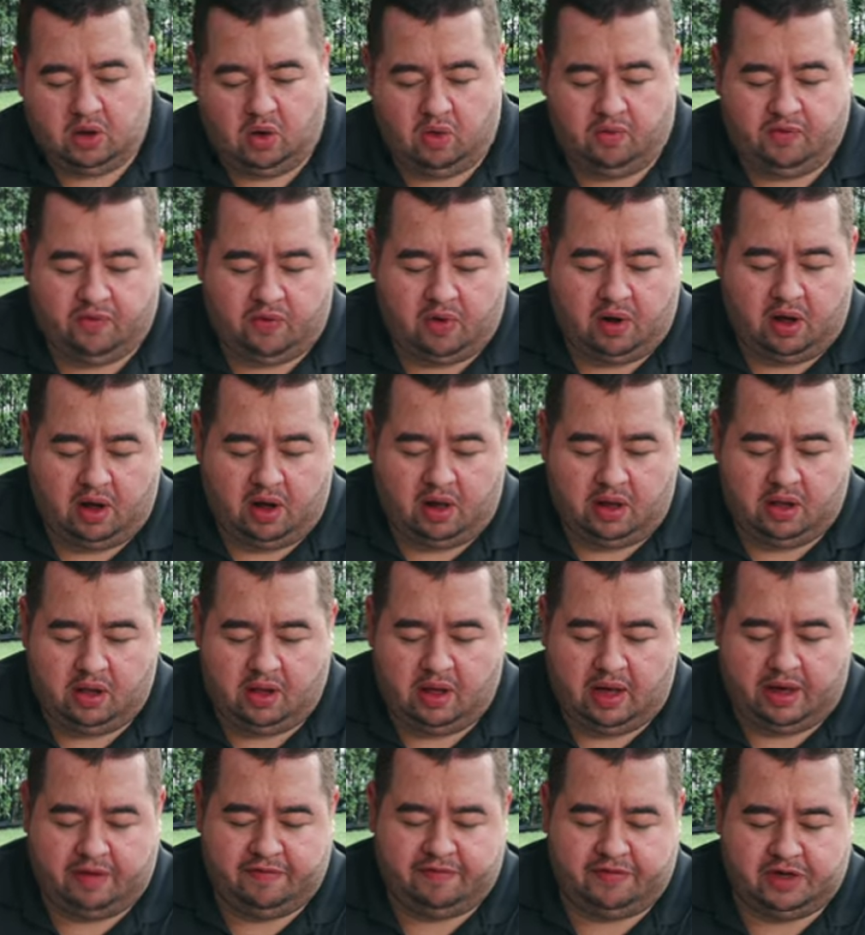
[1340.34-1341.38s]

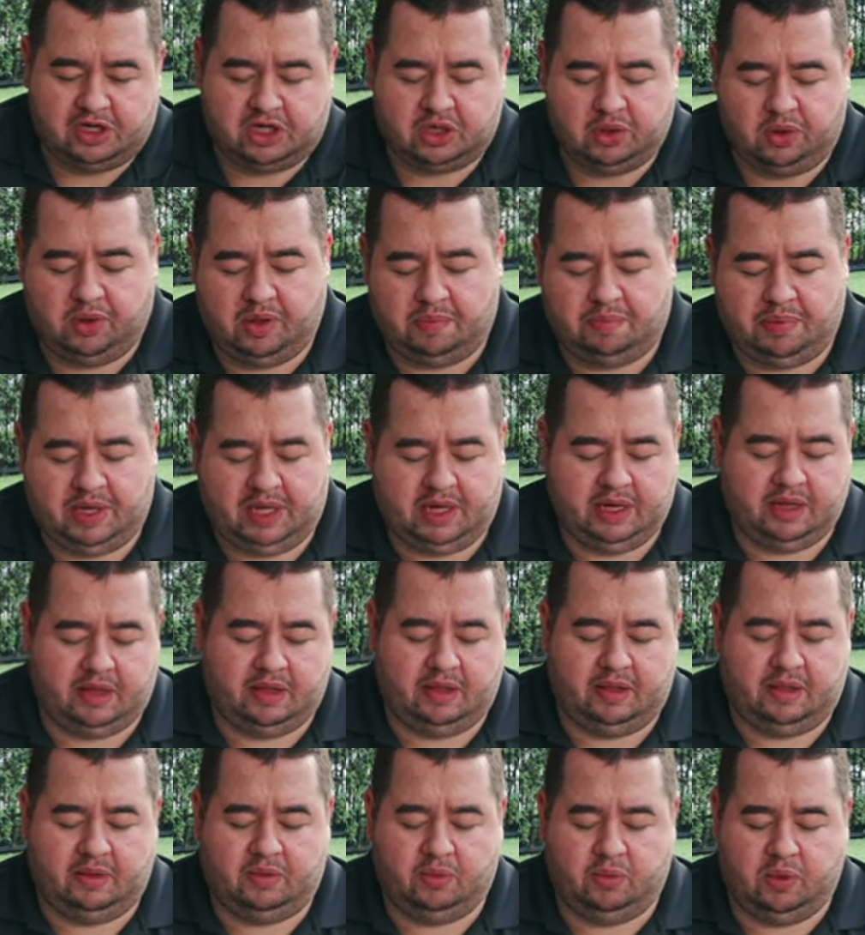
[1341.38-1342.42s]
Overall, on visual
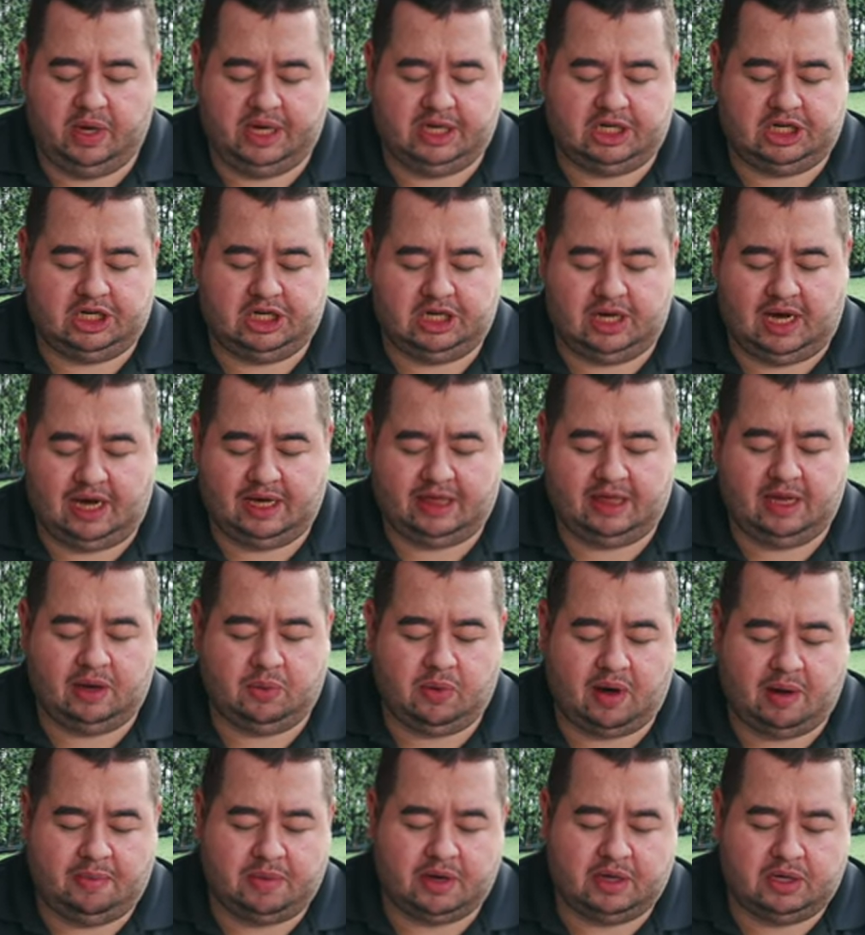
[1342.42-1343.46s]
appeal, which I think
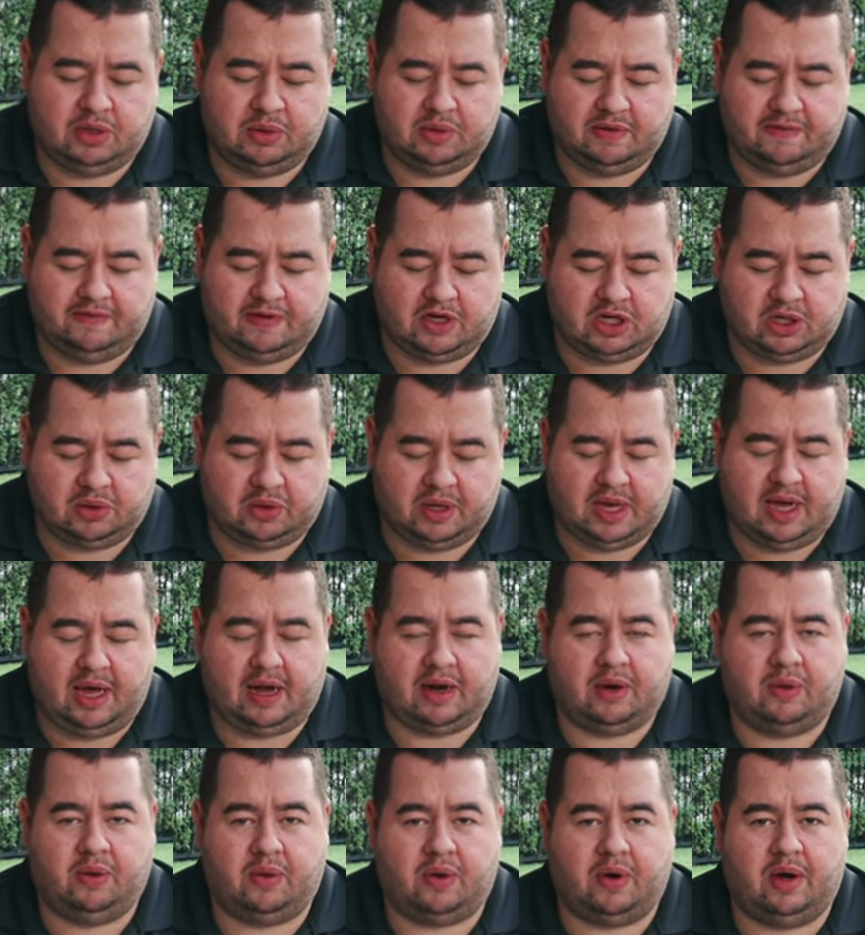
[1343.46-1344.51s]
what I'm going to do with the visual
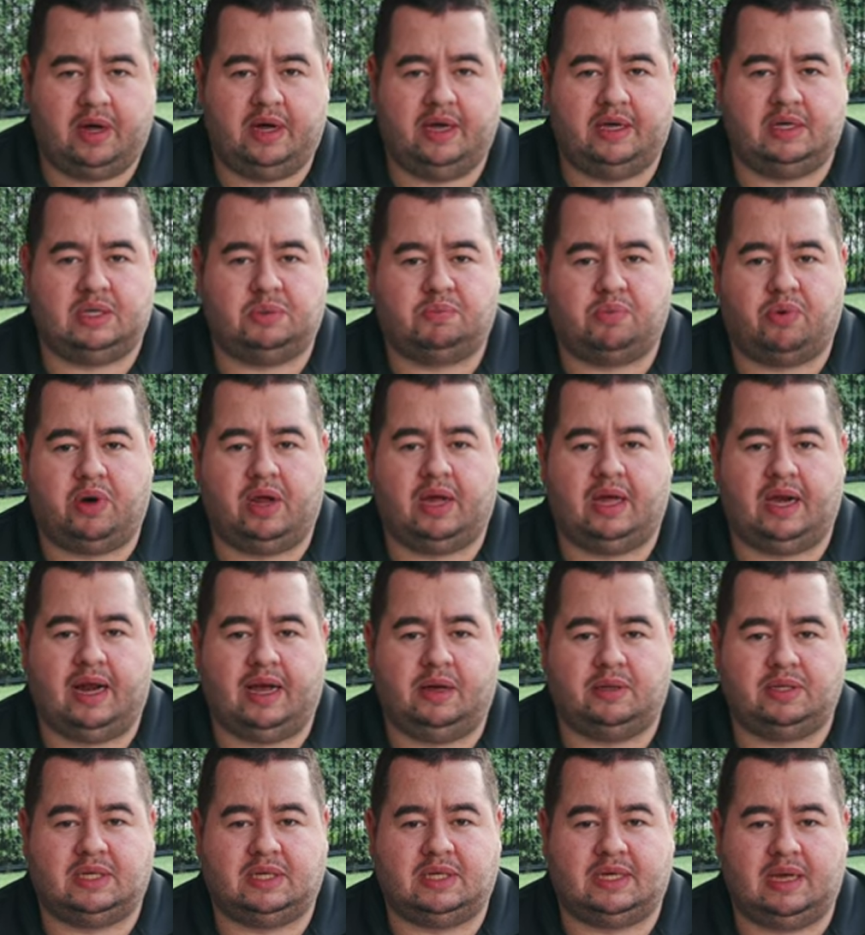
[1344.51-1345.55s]
category is break it
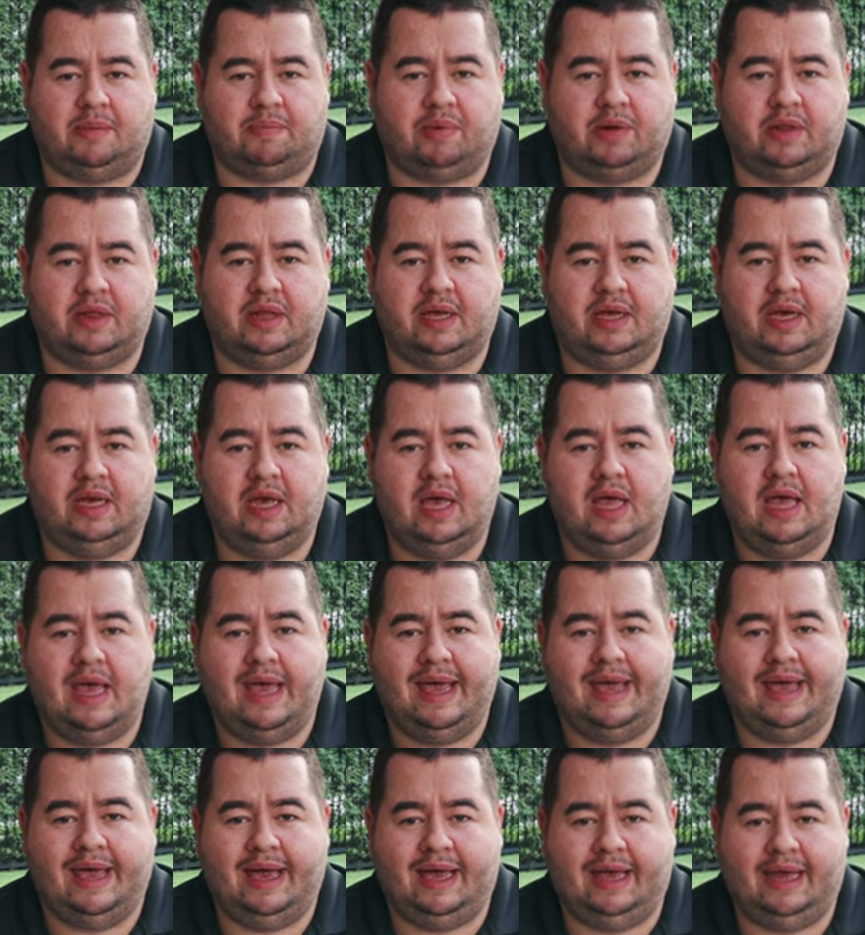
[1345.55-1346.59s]
out separately
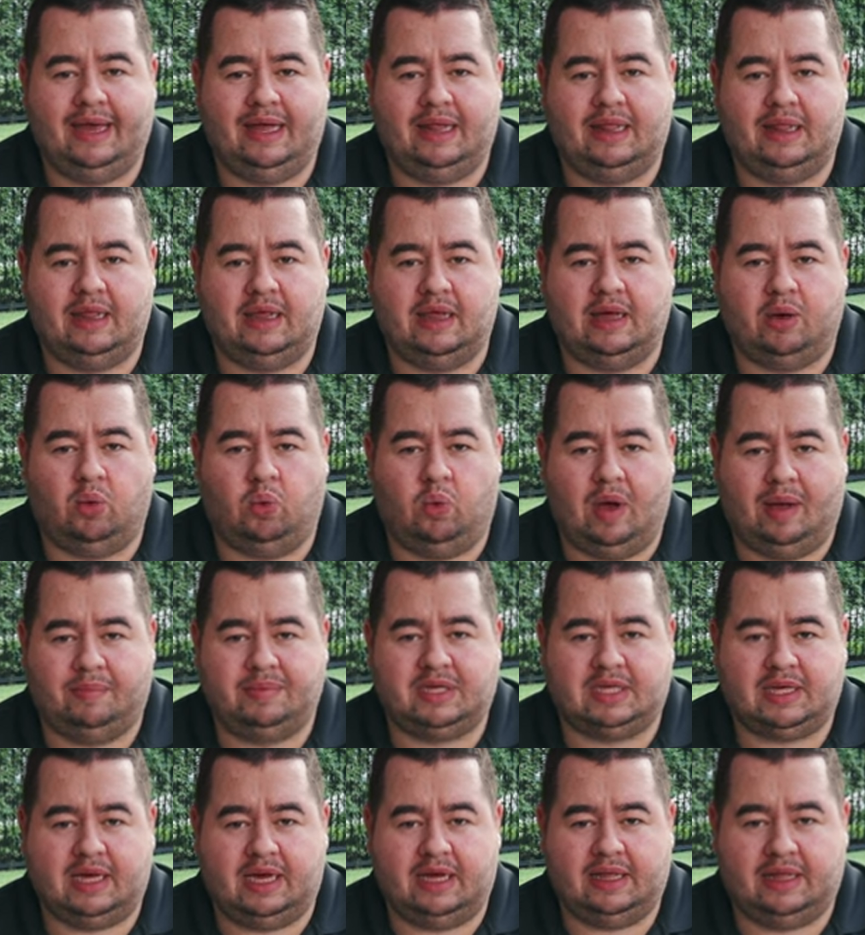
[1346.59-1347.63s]
in the
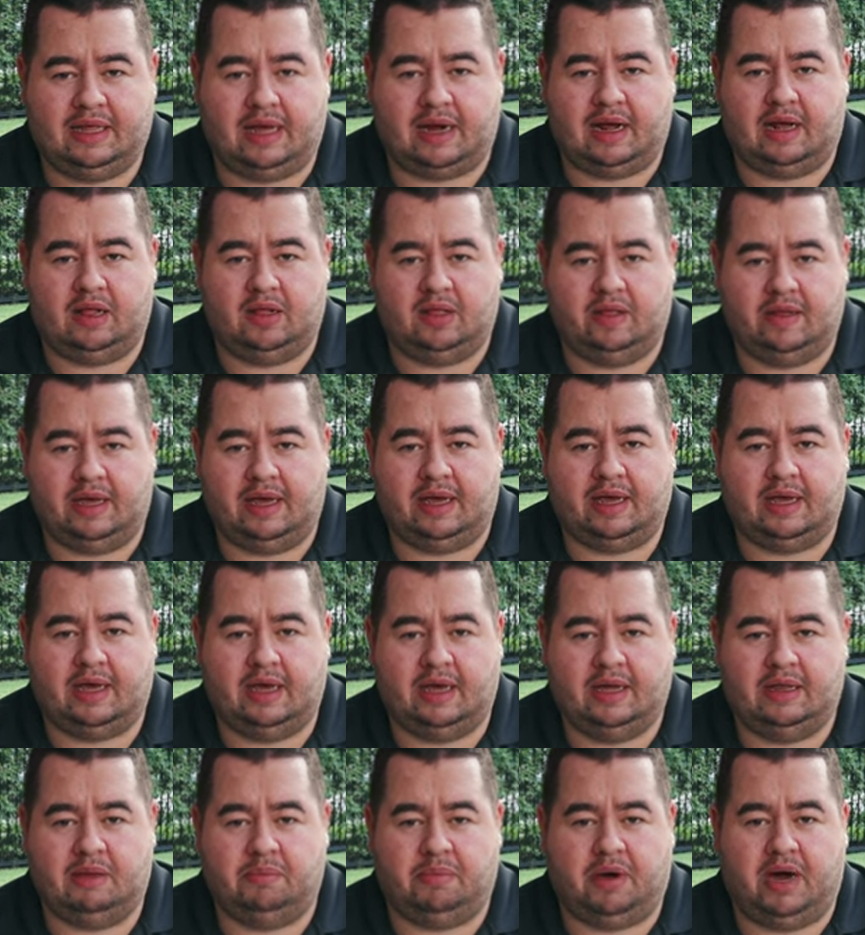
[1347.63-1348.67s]
website that I link
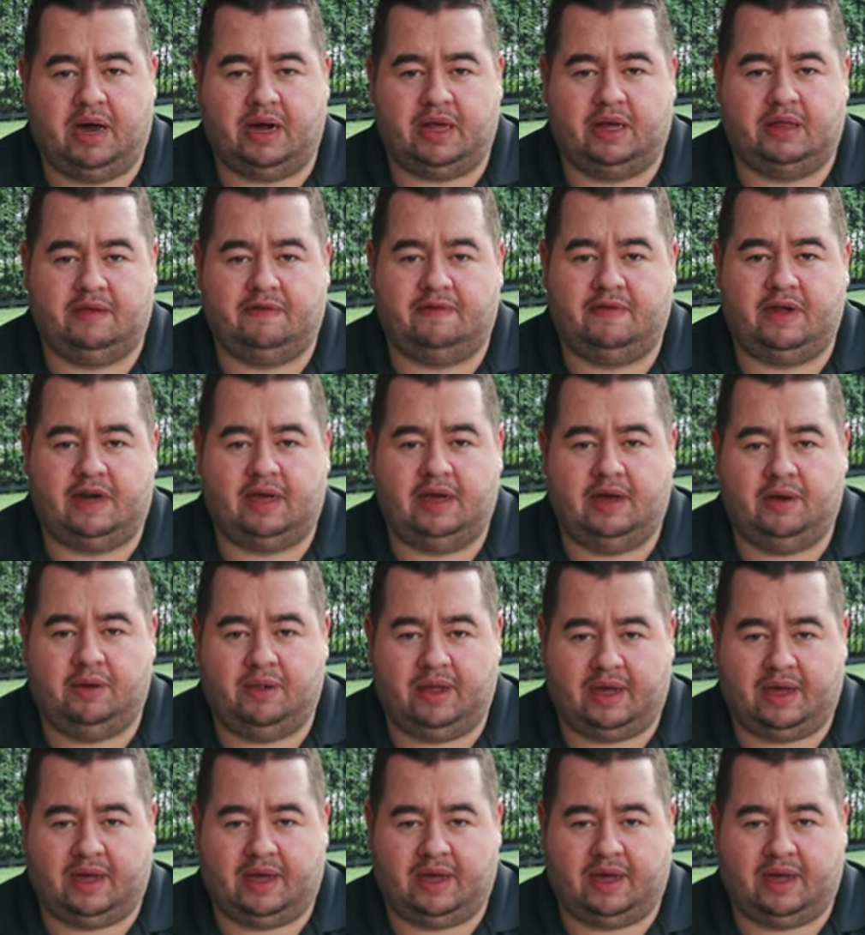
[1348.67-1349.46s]
in the body of the video.